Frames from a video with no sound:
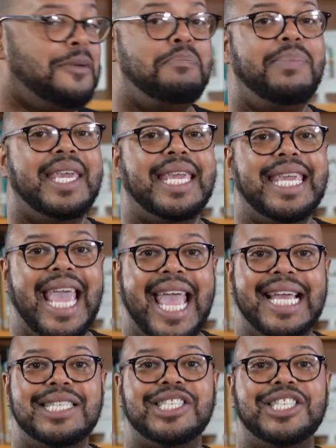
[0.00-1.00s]

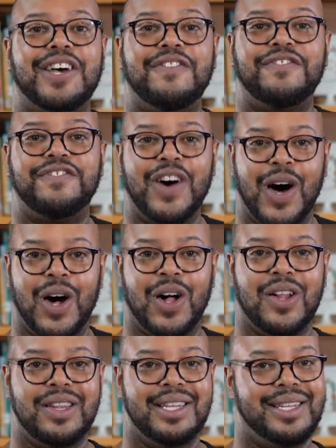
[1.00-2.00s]
began to
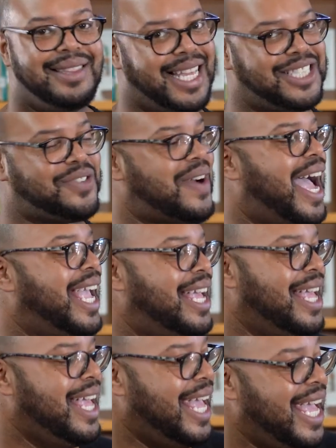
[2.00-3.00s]
fall. That's right,
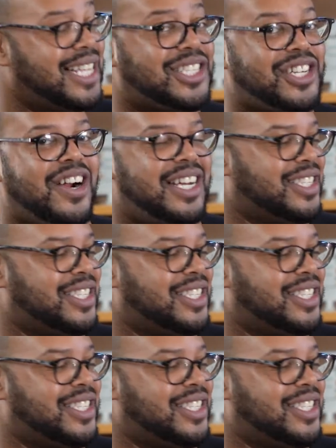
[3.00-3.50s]
it started